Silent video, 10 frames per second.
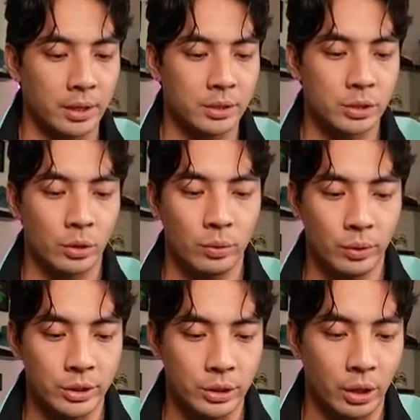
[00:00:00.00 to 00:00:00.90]
so
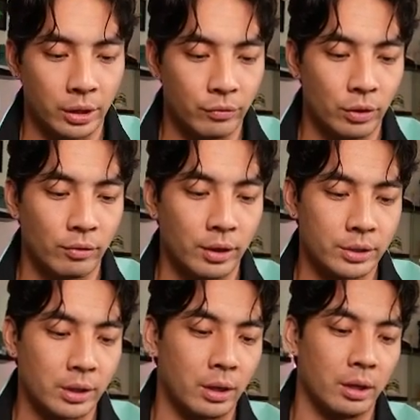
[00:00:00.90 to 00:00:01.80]
it's a target for all